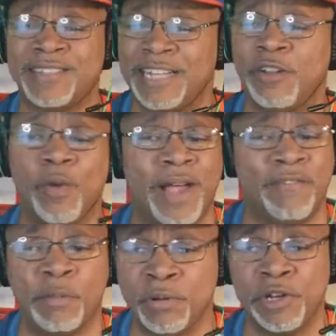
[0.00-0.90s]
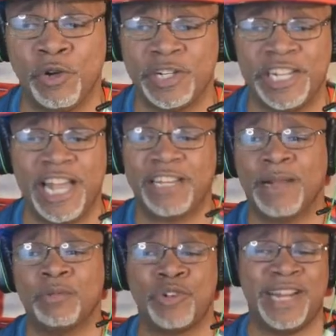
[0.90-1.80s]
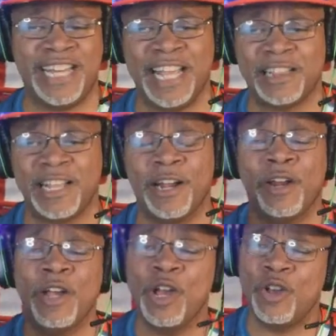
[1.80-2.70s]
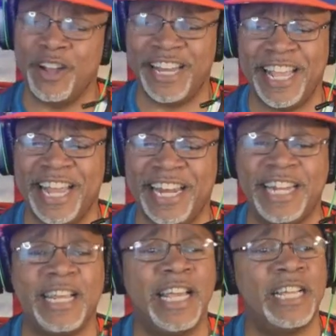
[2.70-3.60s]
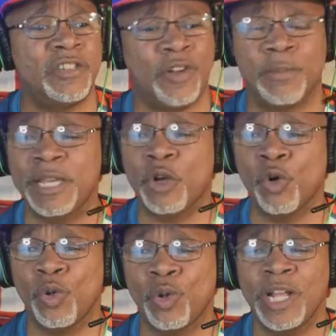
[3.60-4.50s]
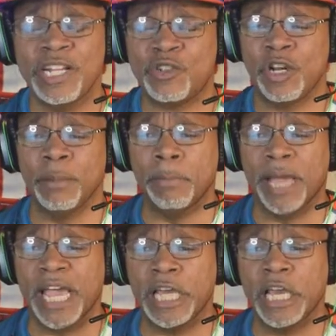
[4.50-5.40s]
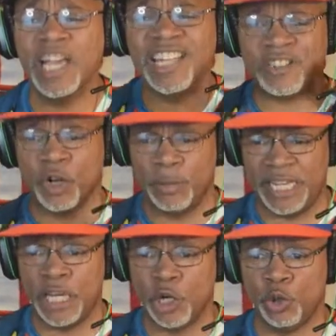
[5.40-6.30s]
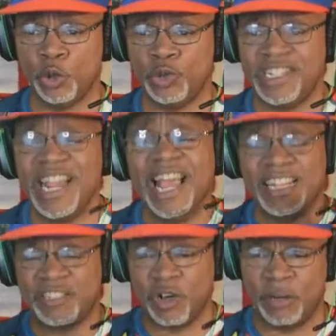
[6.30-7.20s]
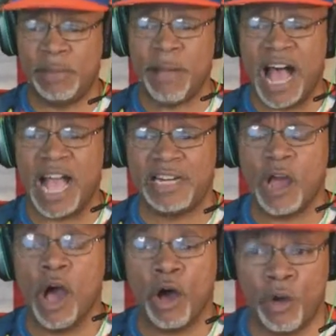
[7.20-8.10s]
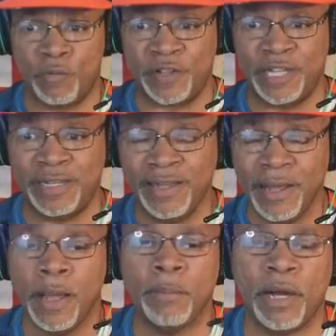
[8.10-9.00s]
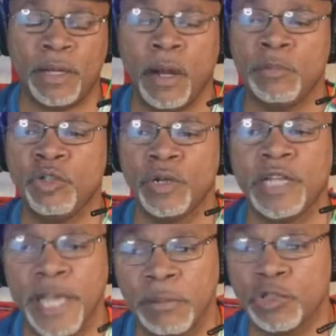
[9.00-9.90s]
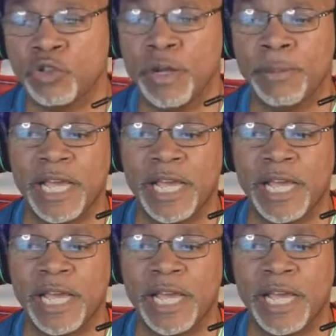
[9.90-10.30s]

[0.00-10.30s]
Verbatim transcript: I don't have a pre order yet. I'm trying to get there. Gonna get it. It's gonna be cool. It's gonna be big. It's gonna be huge. It's gonna be mine, hopefully. But I'm doing the gaming streaming.